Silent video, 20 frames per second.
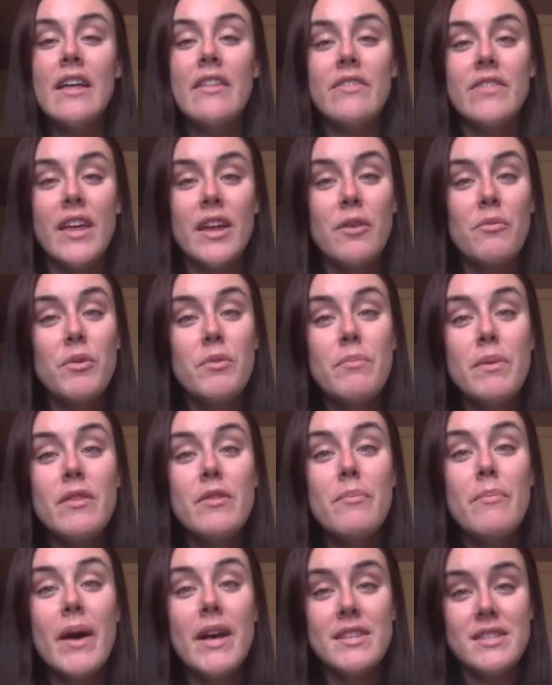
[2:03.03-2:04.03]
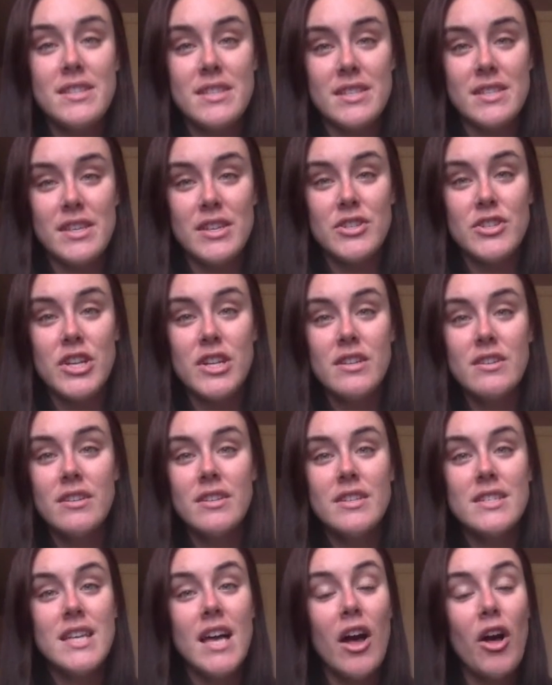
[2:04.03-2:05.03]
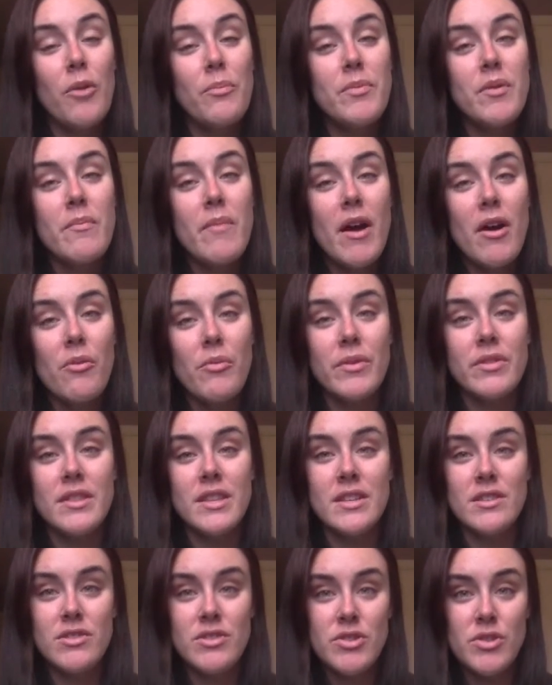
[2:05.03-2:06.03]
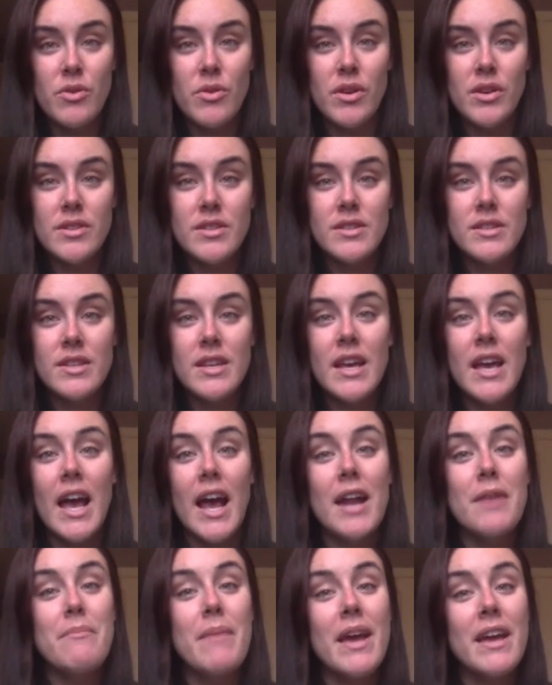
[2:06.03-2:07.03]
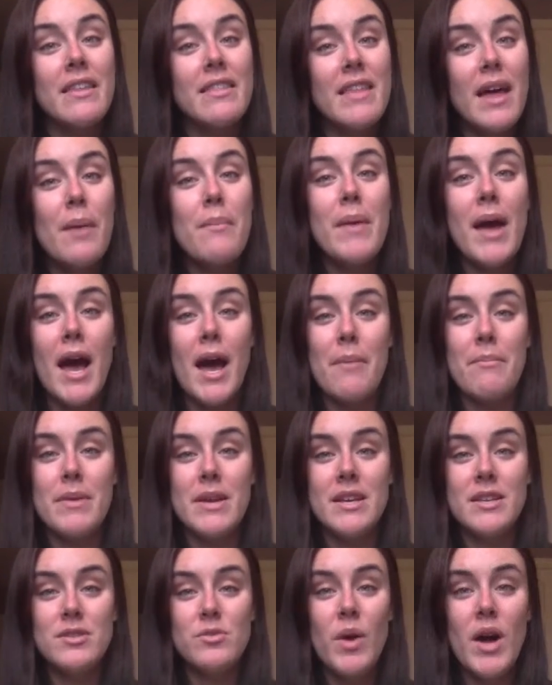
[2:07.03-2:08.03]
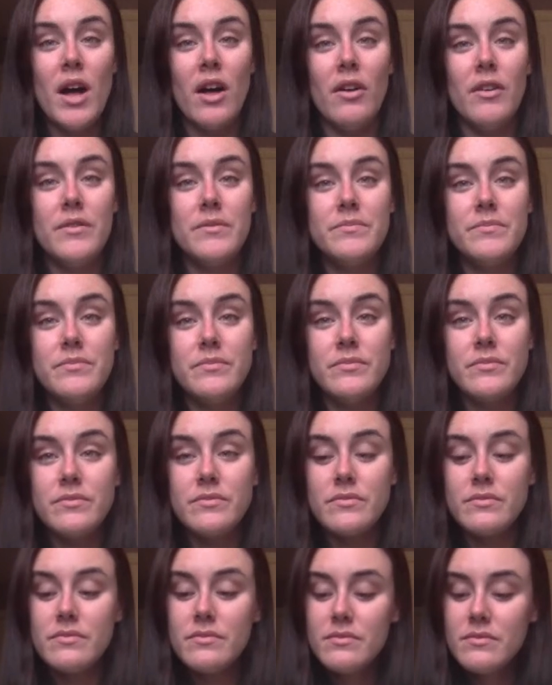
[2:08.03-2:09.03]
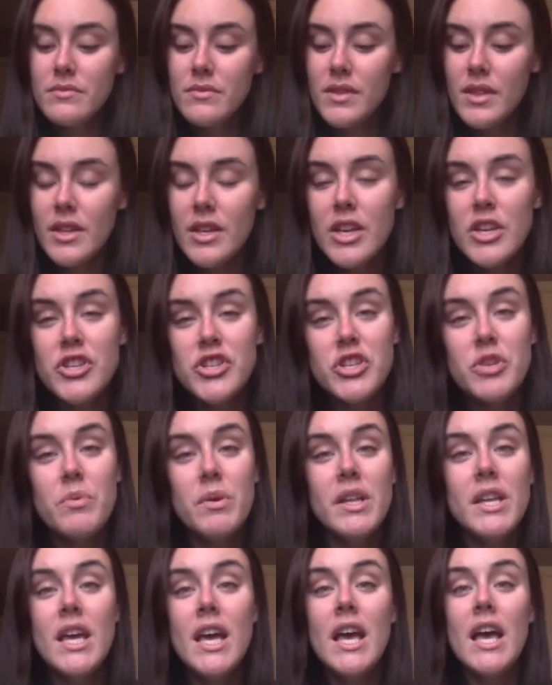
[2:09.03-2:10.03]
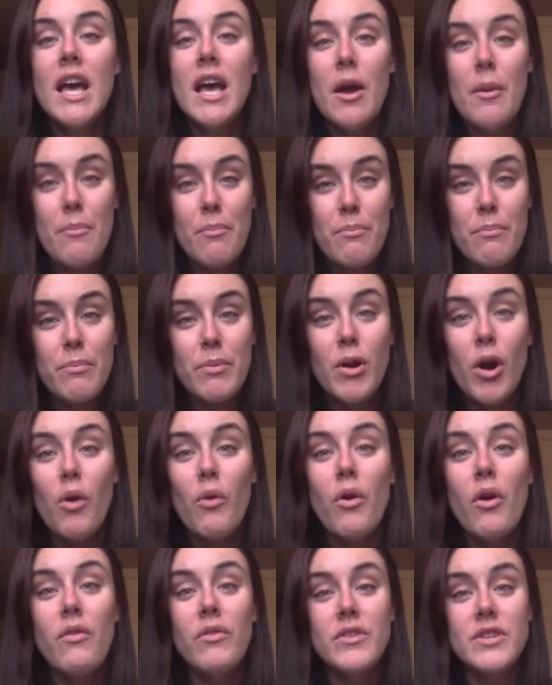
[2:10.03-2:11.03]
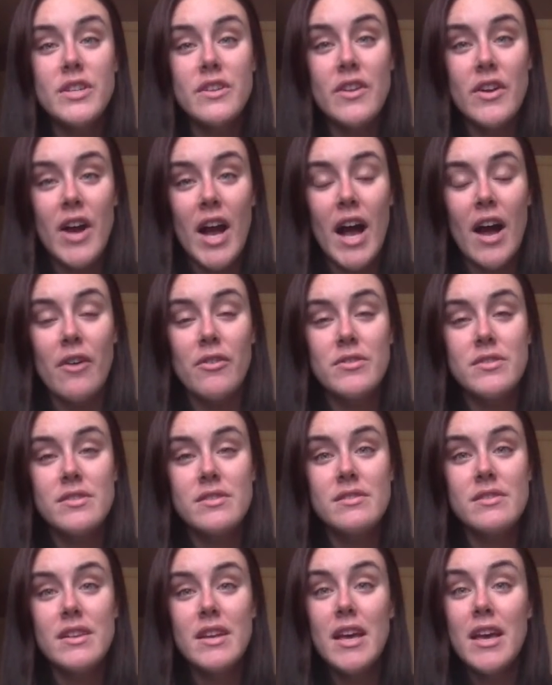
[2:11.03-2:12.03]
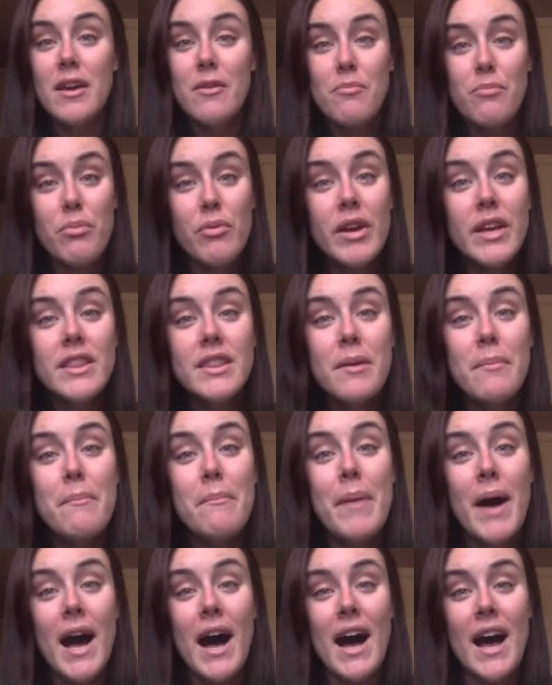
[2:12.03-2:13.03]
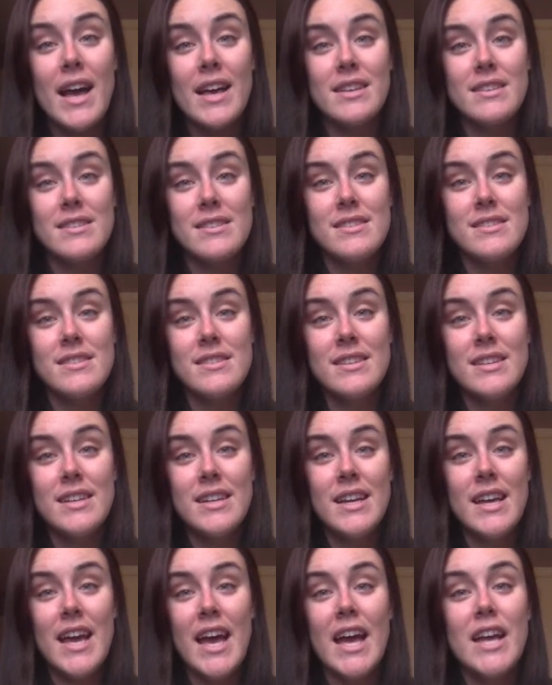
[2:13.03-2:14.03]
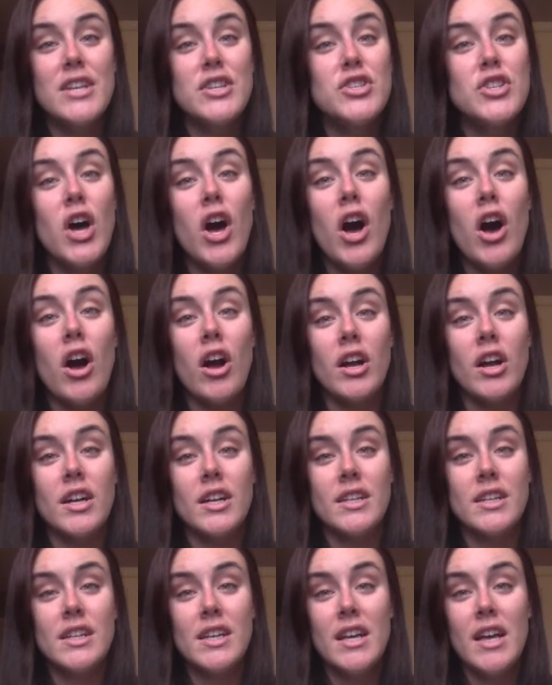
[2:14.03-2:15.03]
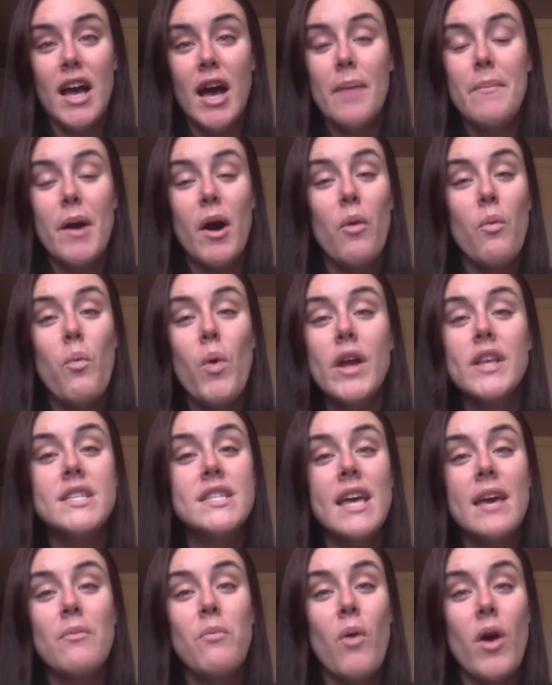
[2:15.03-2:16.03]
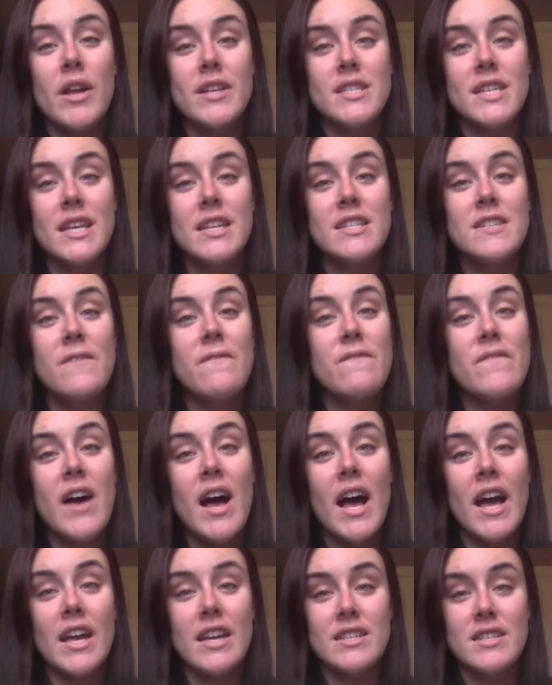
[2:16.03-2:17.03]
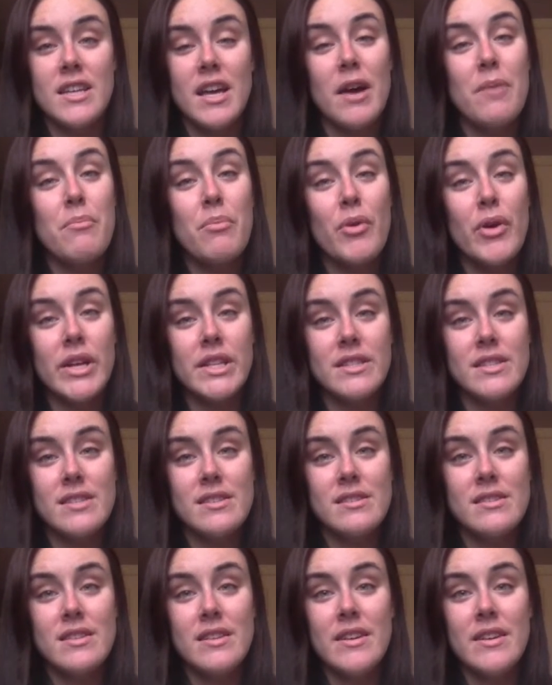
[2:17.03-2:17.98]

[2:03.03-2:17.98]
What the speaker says: that it would be the best decision to help them out with these chores and make them happy as well. She would go over to their house, bring them pies, and talk about one day wanting to find a prince